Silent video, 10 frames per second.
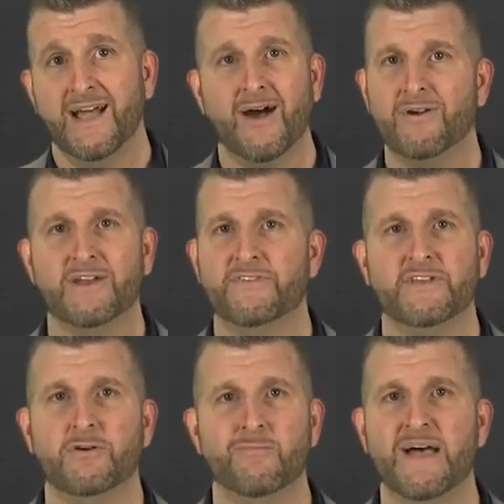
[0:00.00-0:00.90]
How can a
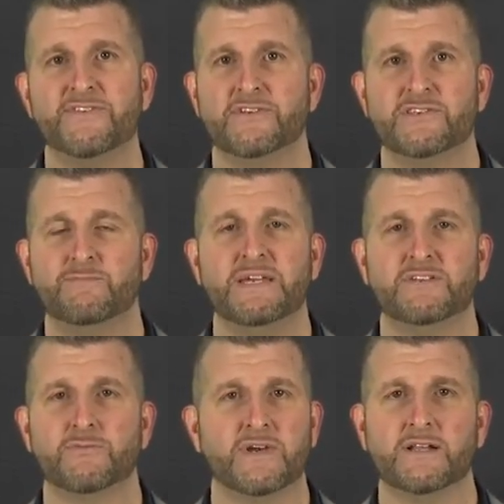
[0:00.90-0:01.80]
single message speak
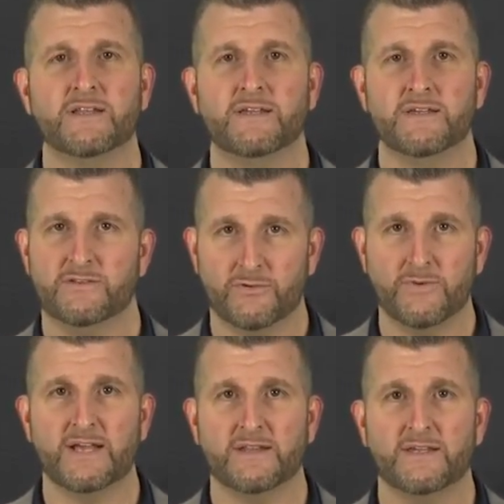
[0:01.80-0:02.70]
directly
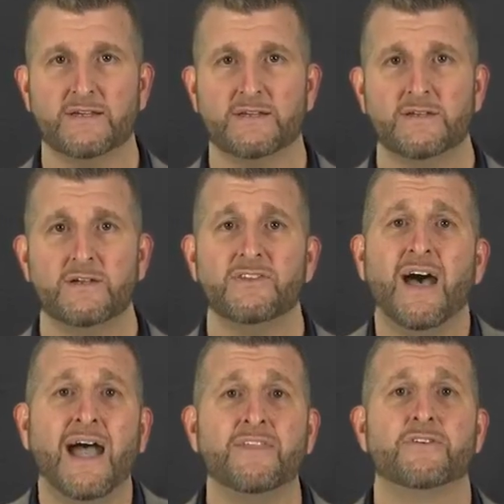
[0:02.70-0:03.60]
to
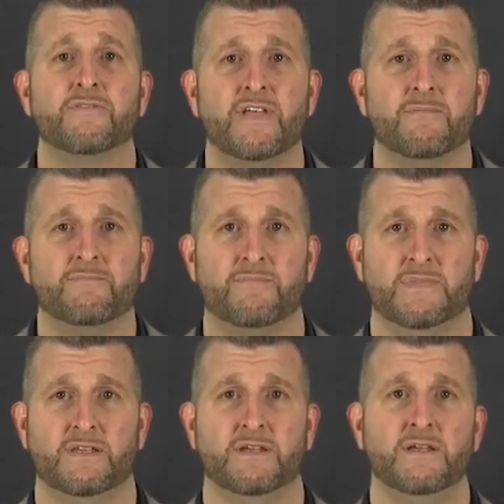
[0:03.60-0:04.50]
either of them?
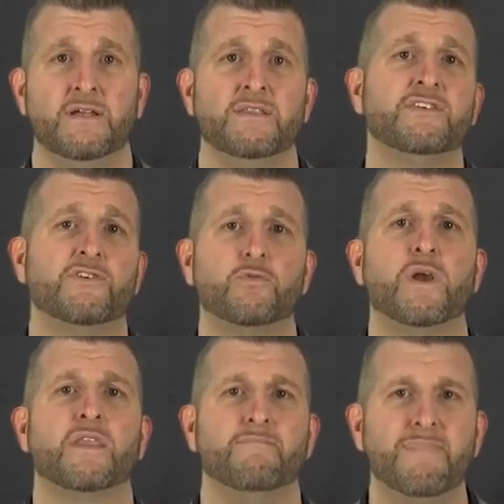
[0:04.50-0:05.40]
This is
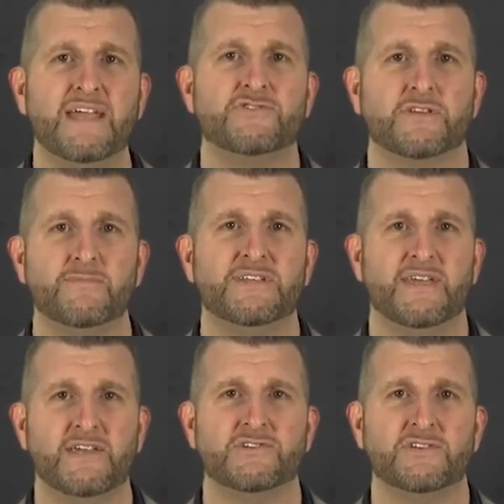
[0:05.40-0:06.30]
one of the major
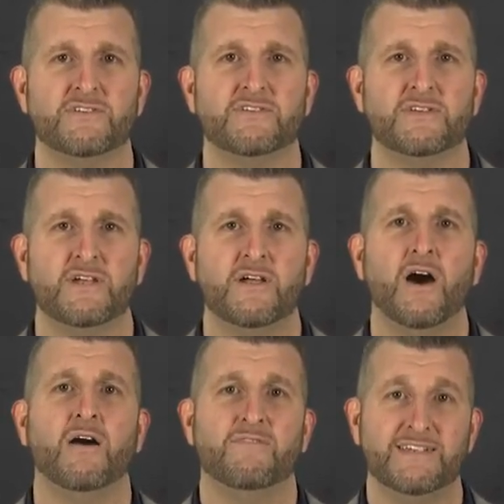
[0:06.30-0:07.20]
limitations
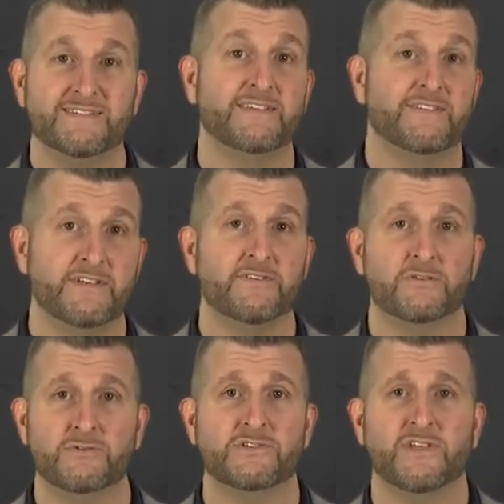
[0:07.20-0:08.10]
of the existing
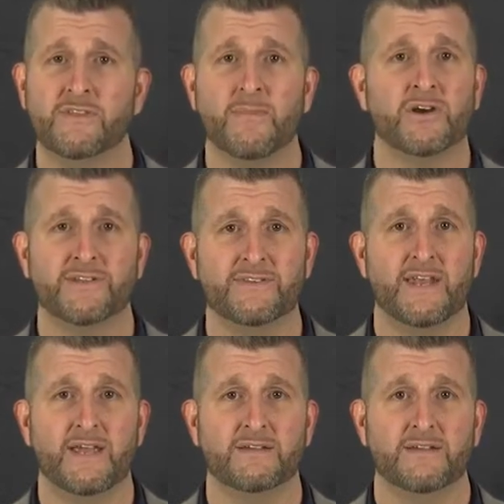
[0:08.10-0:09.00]
solutions on the market
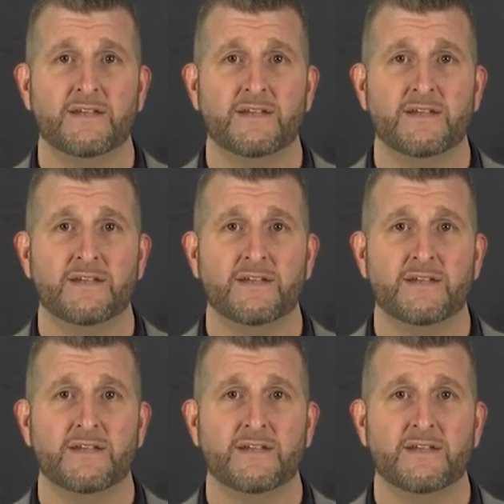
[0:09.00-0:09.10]
today.